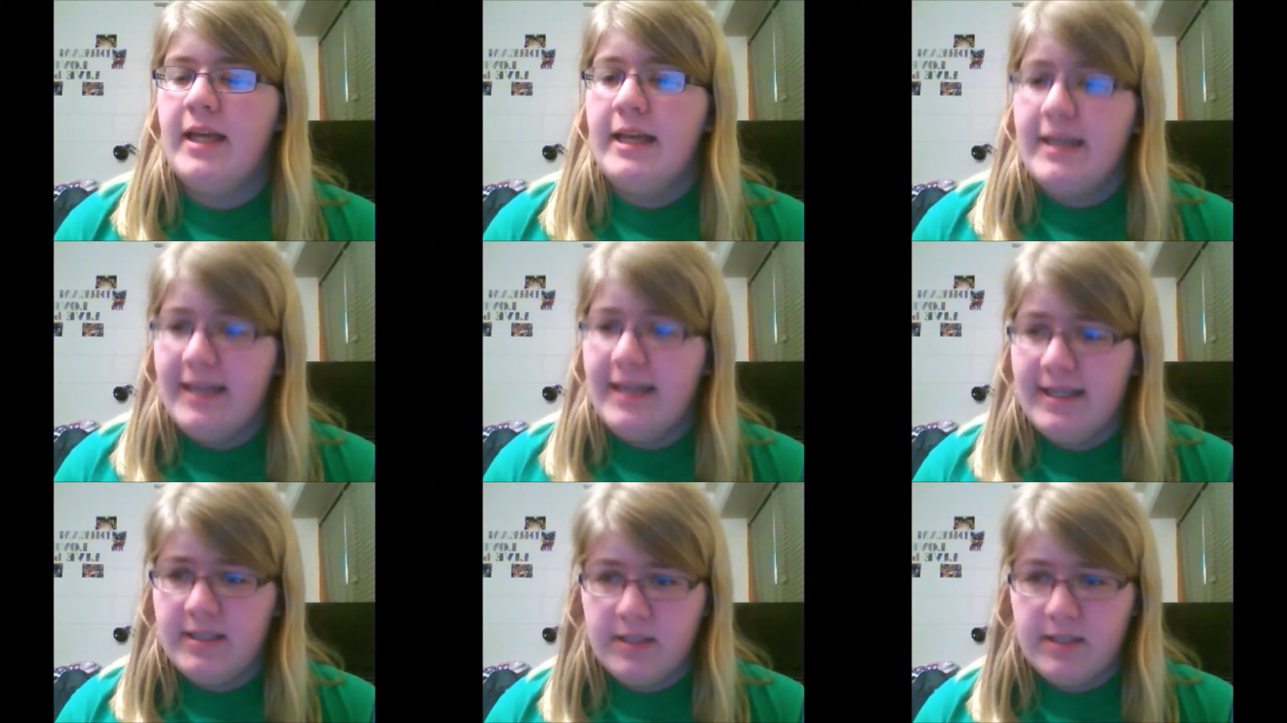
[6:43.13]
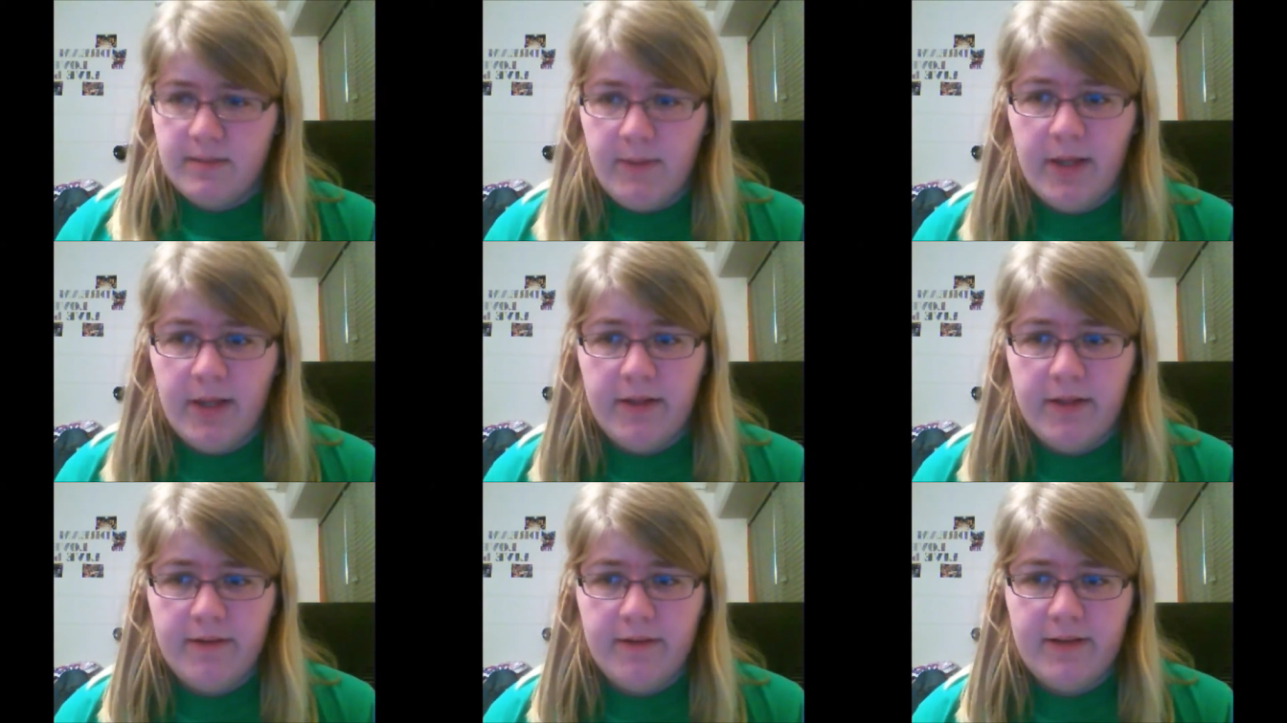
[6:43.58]
get
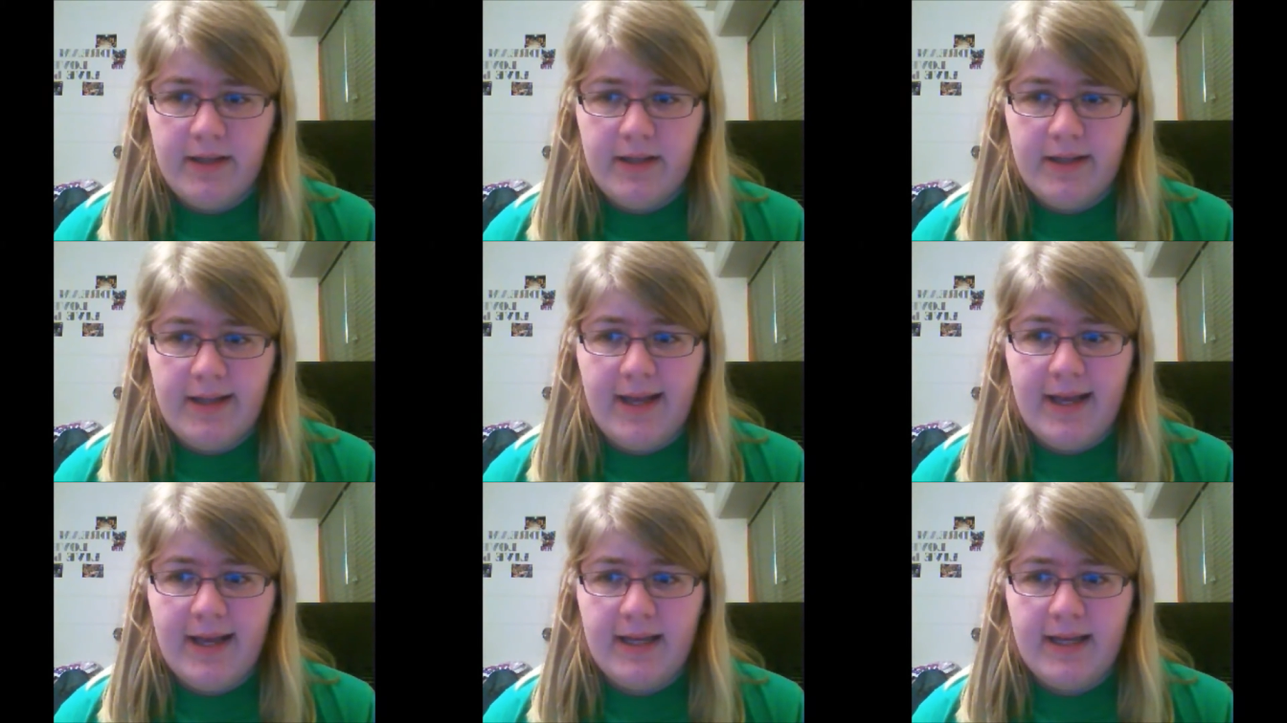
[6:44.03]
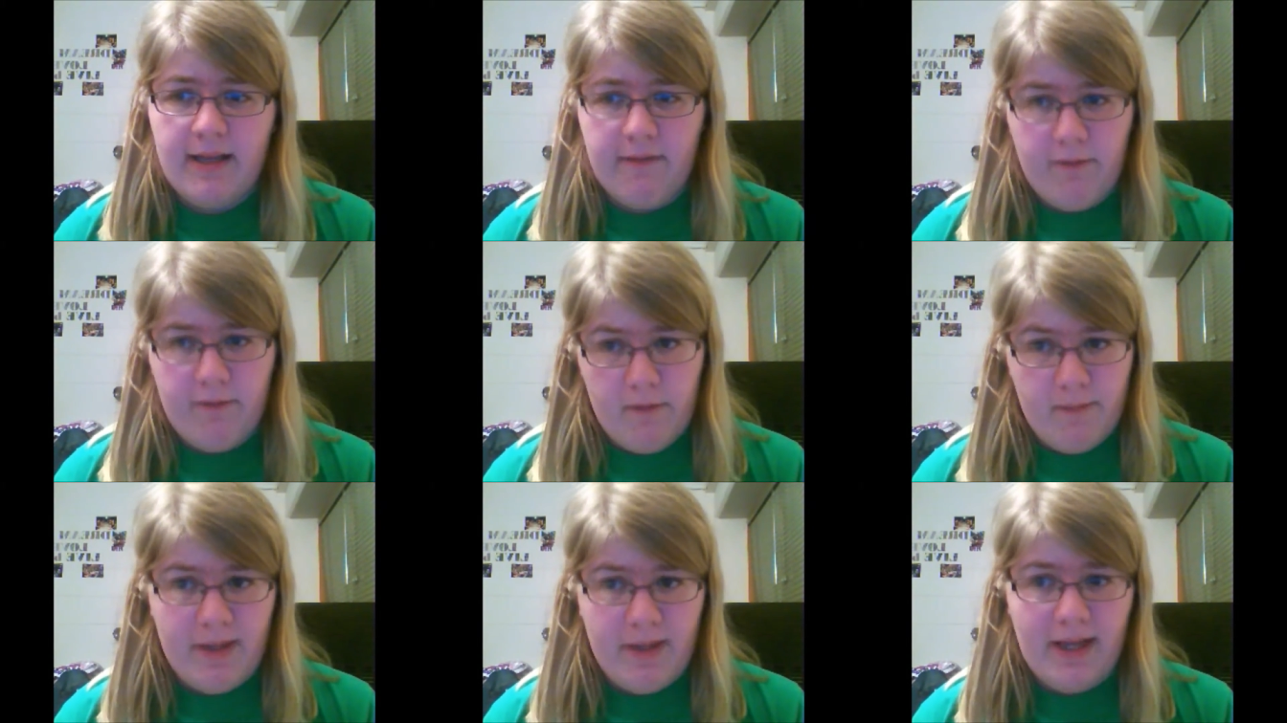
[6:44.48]
smaller than that if
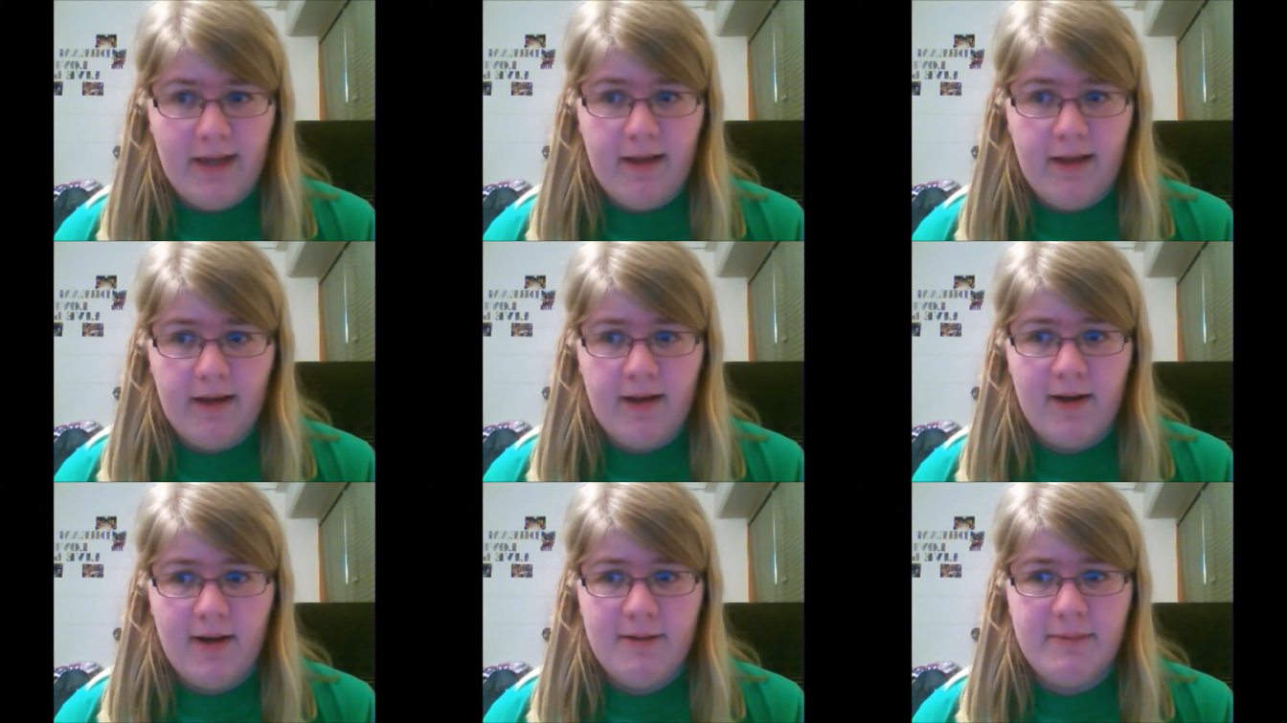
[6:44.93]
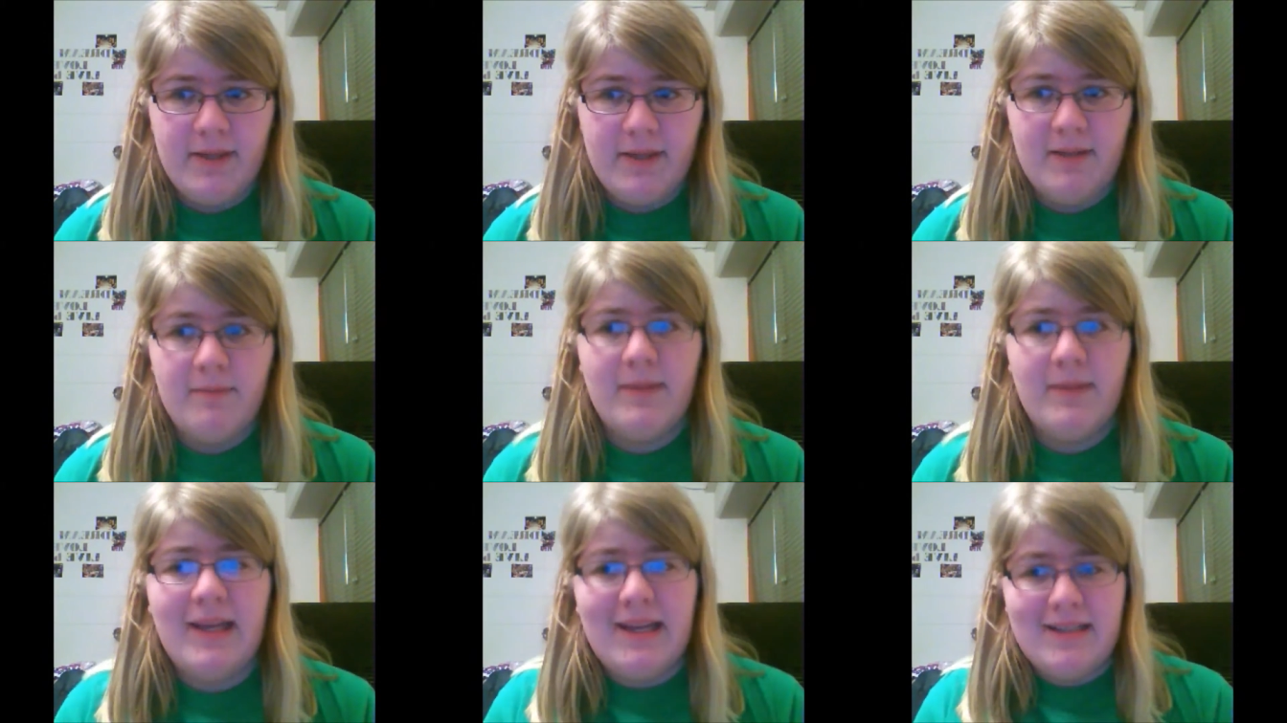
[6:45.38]
you're buying a carpet,
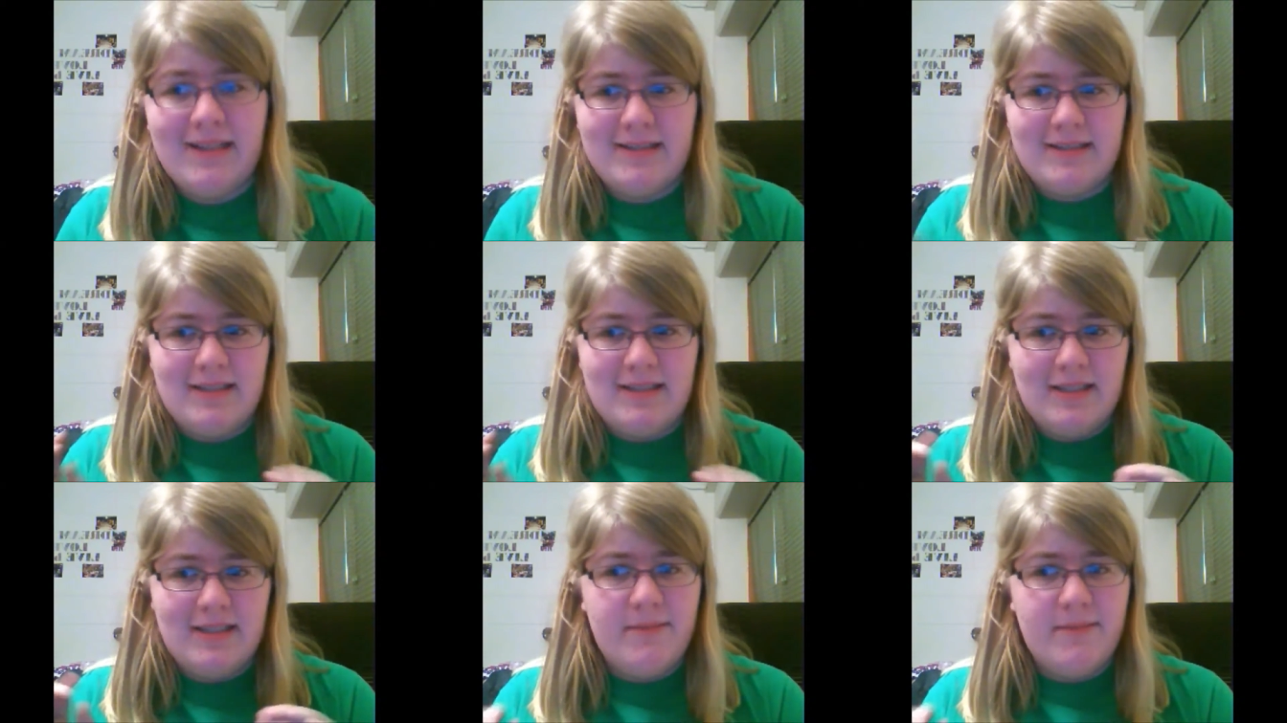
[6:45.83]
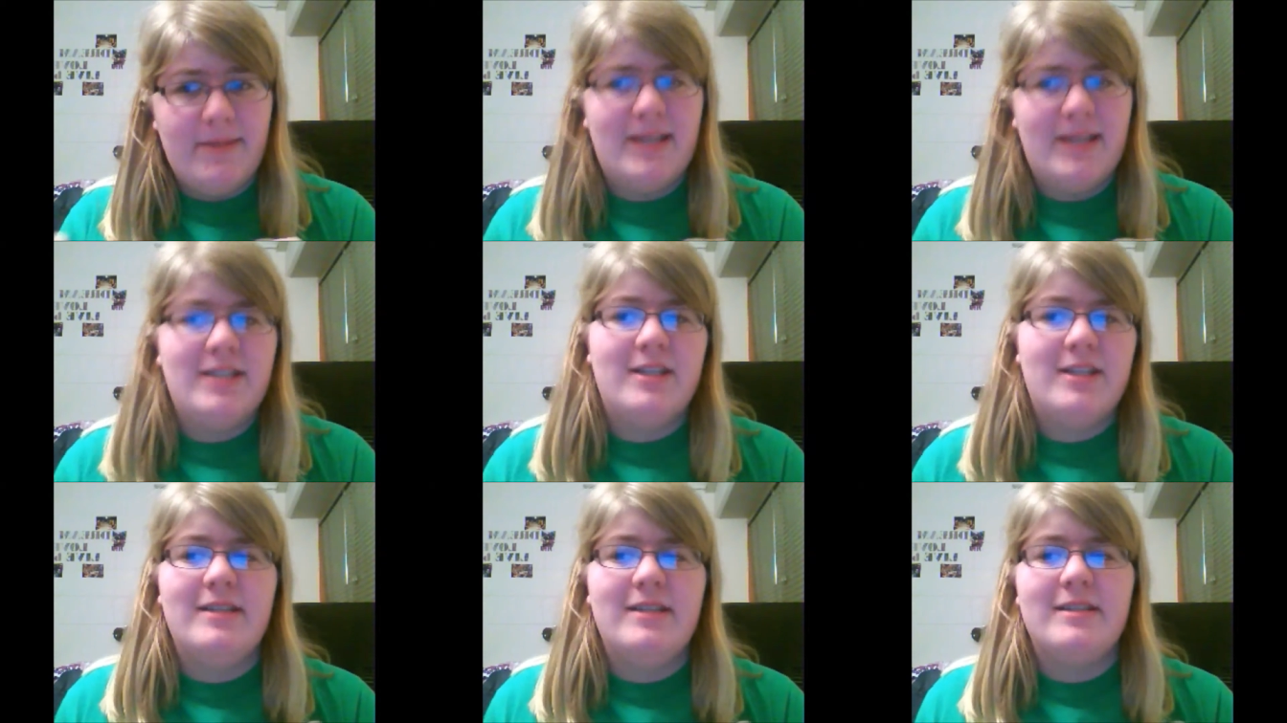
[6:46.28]
because the
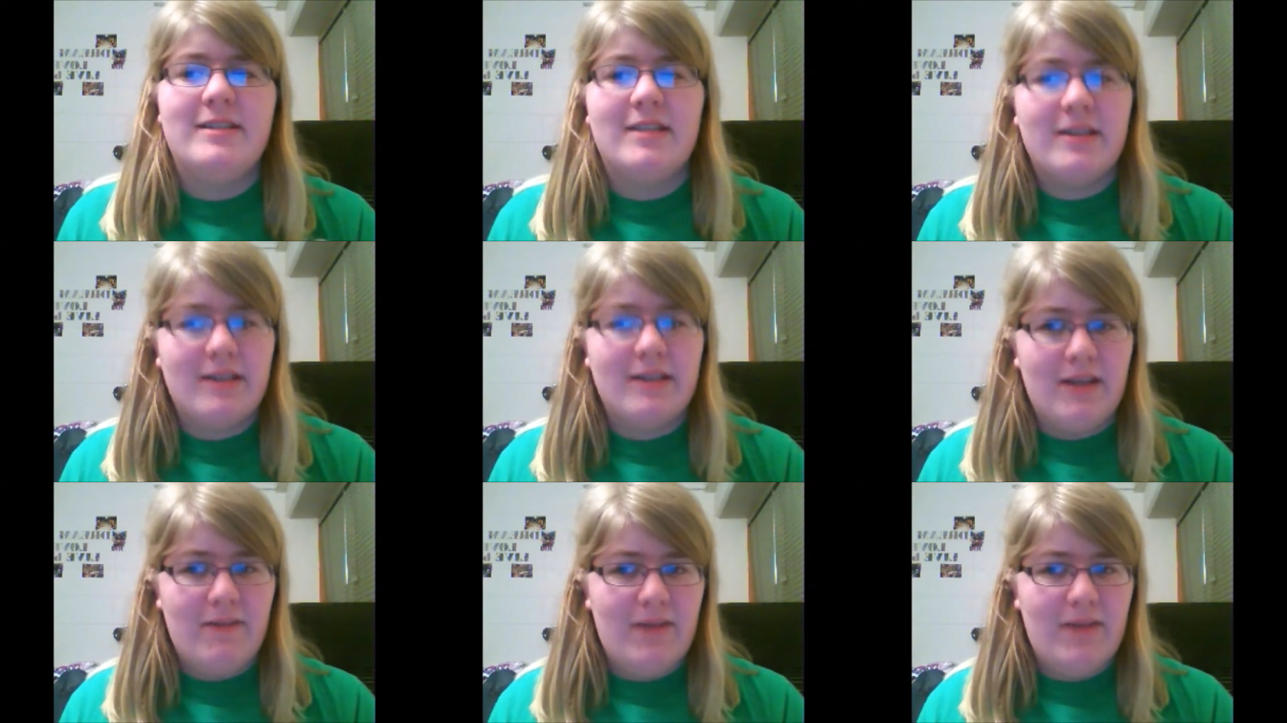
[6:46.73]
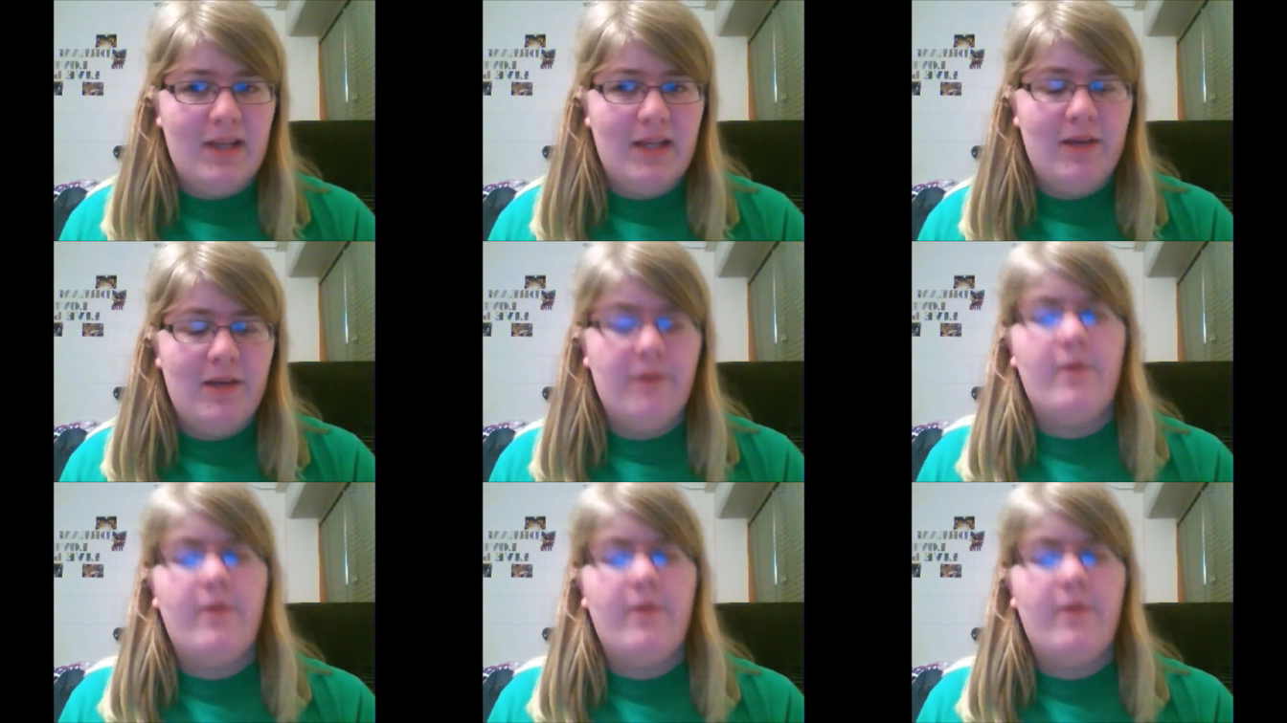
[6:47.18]
dimensions they're giving you